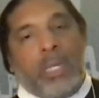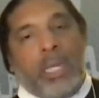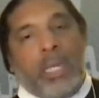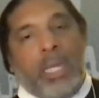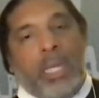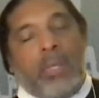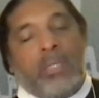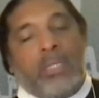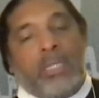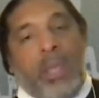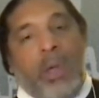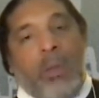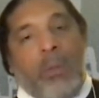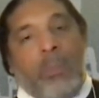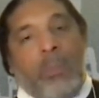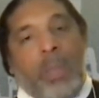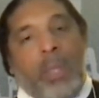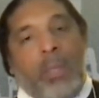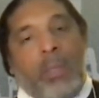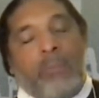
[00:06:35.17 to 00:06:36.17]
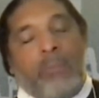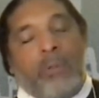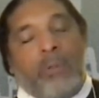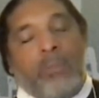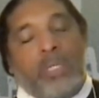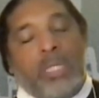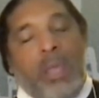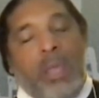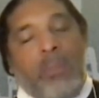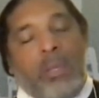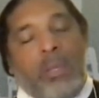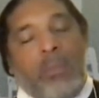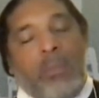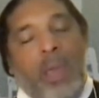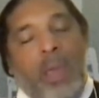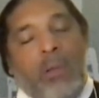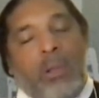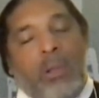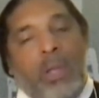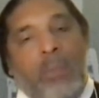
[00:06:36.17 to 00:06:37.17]
in Selma, from Selma to
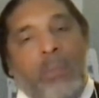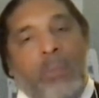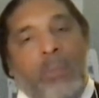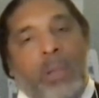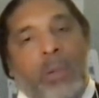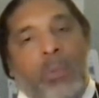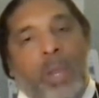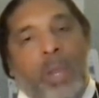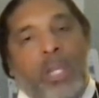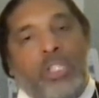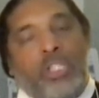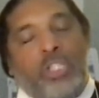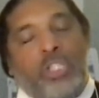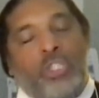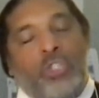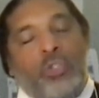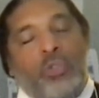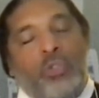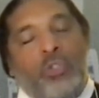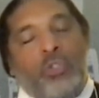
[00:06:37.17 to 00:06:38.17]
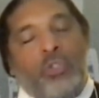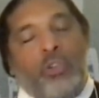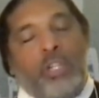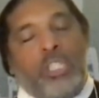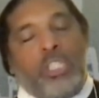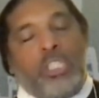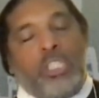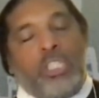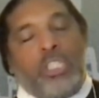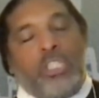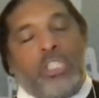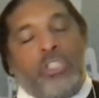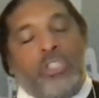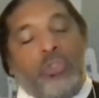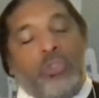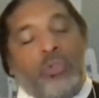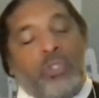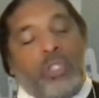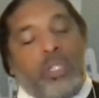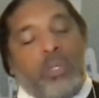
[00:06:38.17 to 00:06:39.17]
Montgomery, where Jew, Christians,
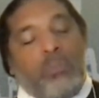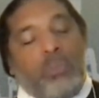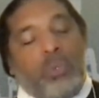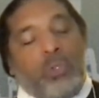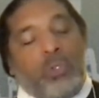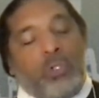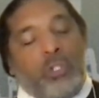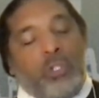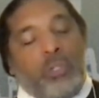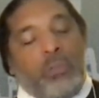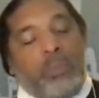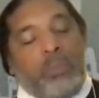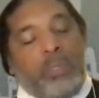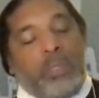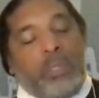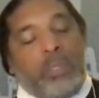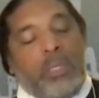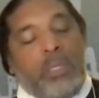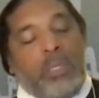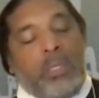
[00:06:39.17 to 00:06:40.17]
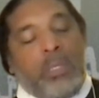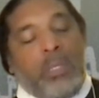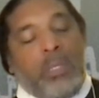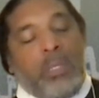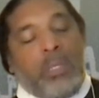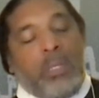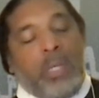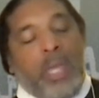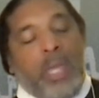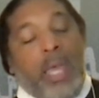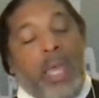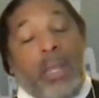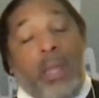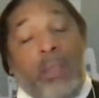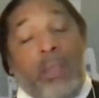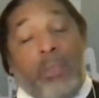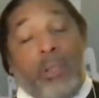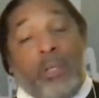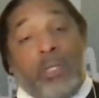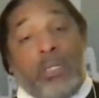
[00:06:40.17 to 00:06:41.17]
Jews, and Muslims, and
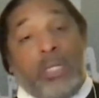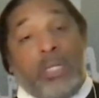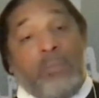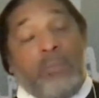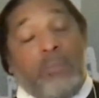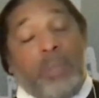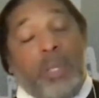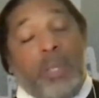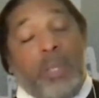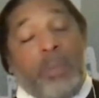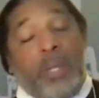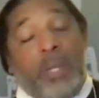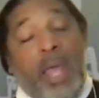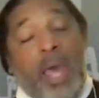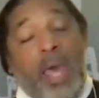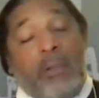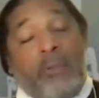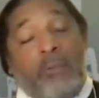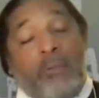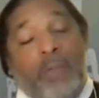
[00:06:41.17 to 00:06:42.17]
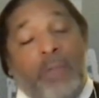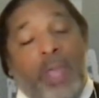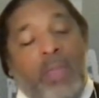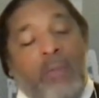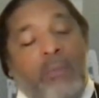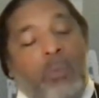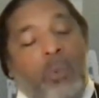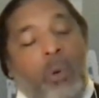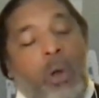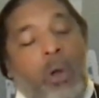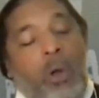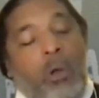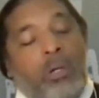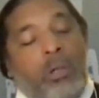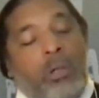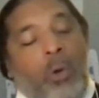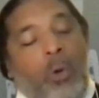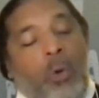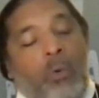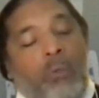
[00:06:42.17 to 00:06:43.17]
others, even people not of faith, walked
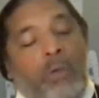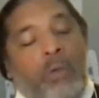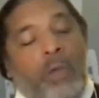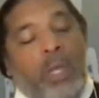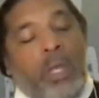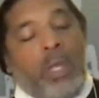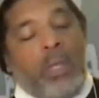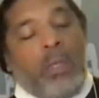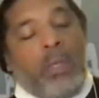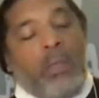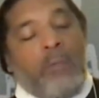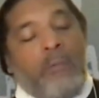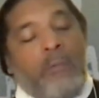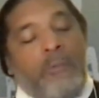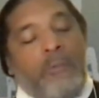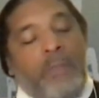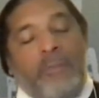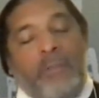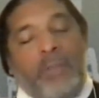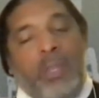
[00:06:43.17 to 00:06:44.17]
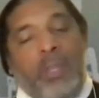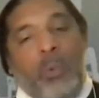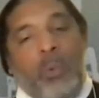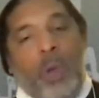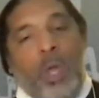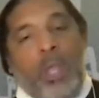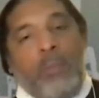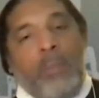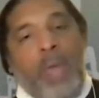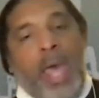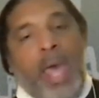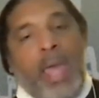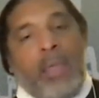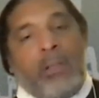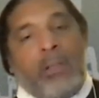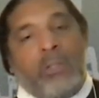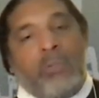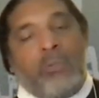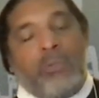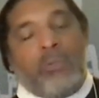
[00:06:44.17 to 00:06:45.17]
over 51
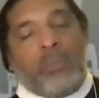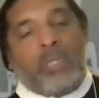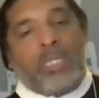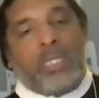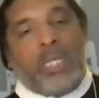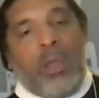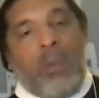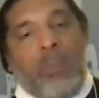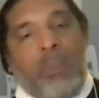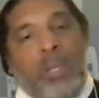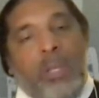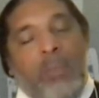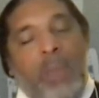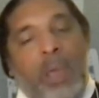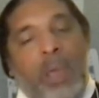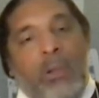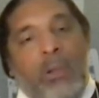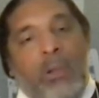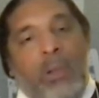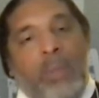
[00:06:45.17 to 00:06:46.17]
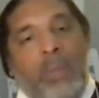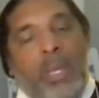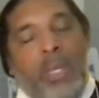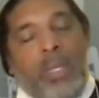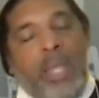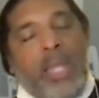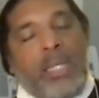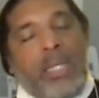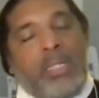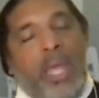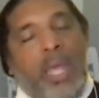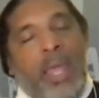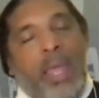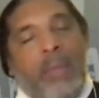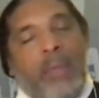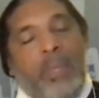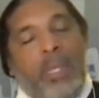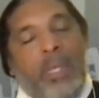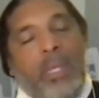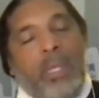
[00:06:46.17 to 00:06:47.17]
miles from Selma to Montgomery. At that
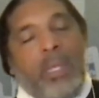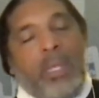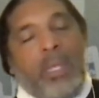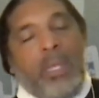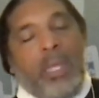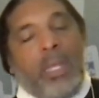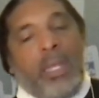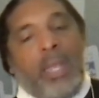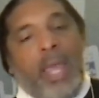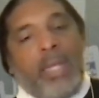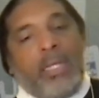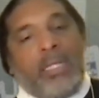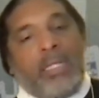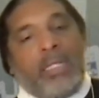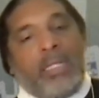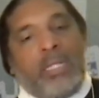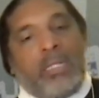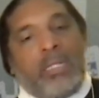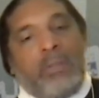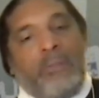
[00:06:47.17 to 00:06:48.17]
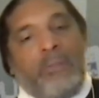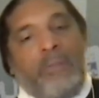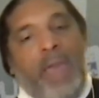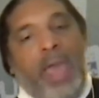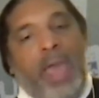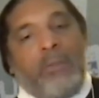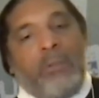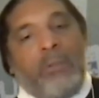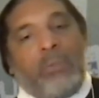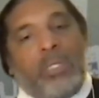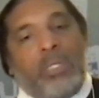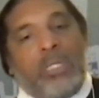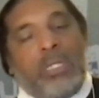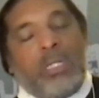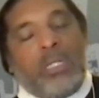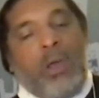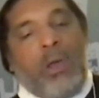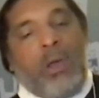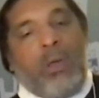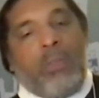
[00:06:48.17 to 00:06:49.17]
time, in 1965, it was
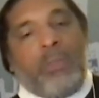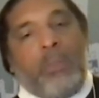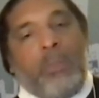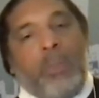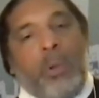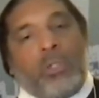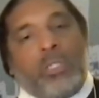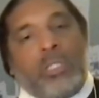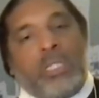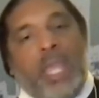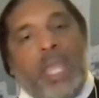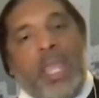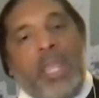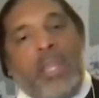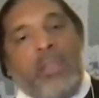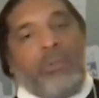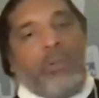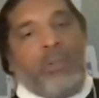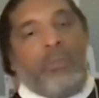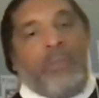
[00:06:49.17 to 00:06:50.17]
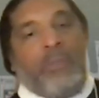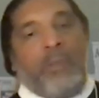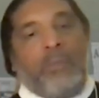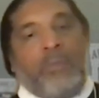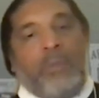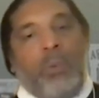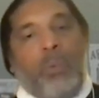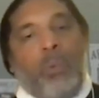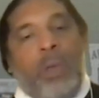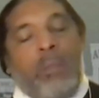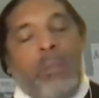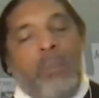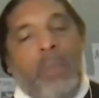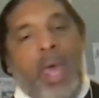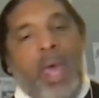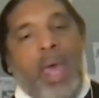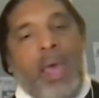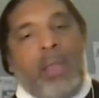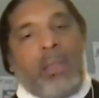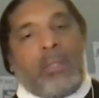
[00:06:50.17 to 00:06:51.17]
called the most dangerous 51
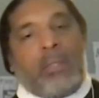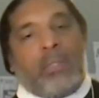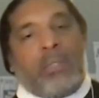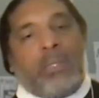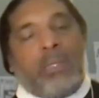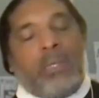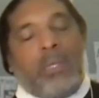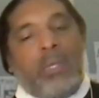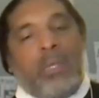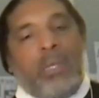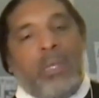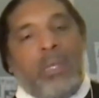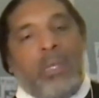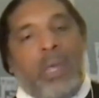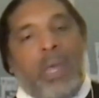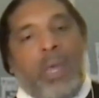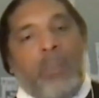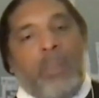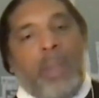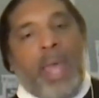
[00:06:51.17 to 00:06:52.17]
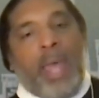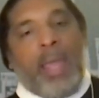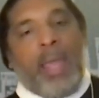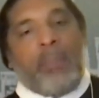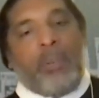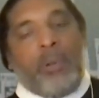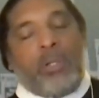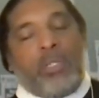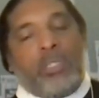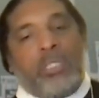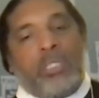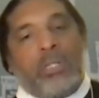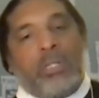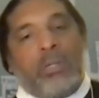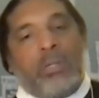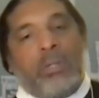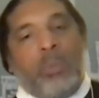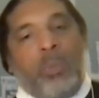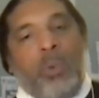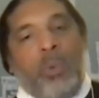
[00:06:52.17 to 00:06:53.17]
miles a black person
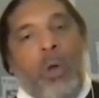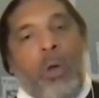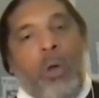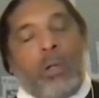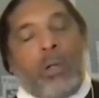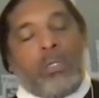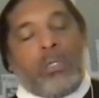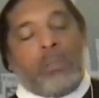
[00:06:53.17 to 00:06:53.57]
could walk.